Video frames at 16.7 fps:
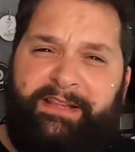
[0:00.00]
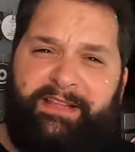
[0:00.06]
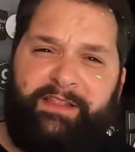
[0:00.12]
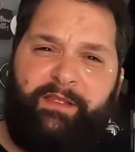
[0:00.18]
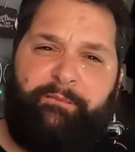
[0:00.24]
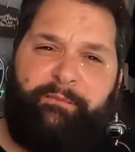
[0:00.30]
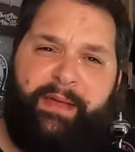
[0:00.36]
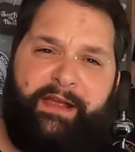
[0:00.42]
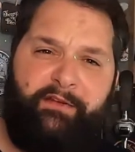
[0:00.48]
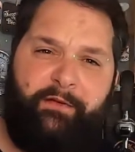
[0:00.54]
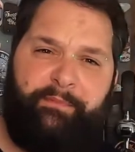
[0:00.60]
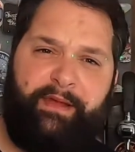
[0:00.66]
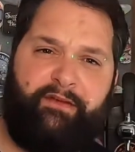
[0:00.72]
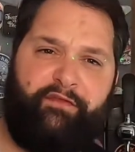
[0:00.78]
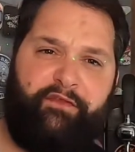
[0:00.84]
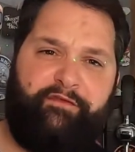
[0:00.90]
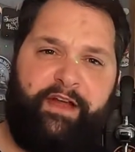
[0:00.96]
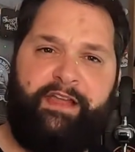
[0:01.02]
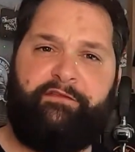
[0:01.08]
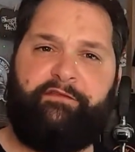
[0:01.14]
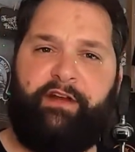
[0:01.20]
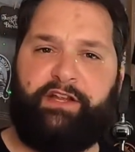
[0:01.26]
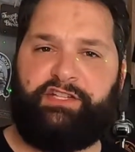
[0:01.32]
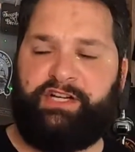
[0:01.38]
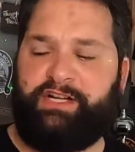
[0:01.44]
done the beer a bit of a
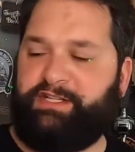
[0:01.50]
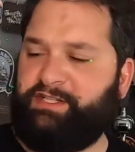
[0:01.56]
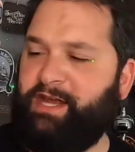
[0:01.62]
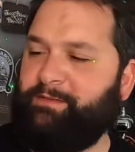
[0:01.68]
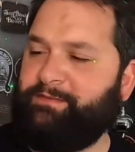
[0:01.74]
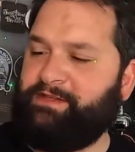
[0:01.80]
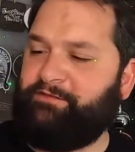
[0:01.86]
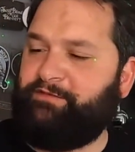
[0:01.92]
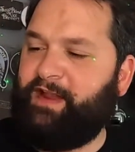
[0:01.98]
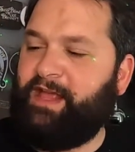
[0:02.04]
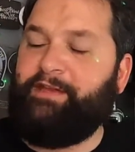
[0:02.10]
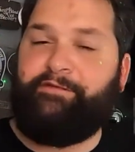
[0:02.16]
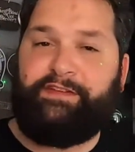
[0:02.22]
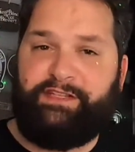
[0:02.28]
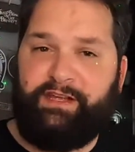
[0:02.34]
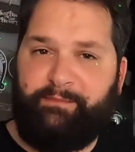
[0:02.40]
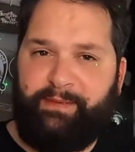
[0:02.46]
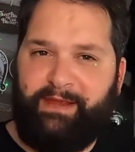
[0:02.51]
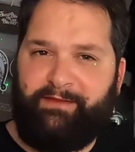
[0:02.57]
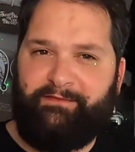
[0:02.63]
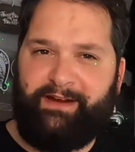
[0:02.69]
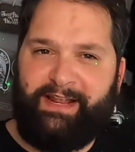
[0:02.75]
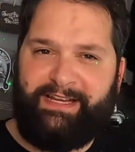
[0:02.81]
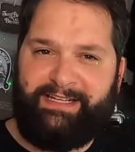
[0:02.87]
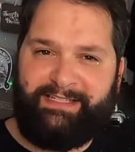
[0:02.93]
favour, actually, in terms of the flavours that are being
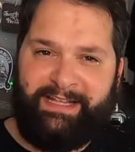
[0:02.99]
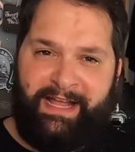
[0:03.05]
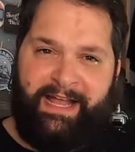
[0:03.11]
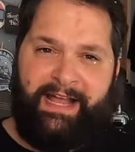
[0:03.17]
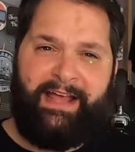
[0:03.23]
released.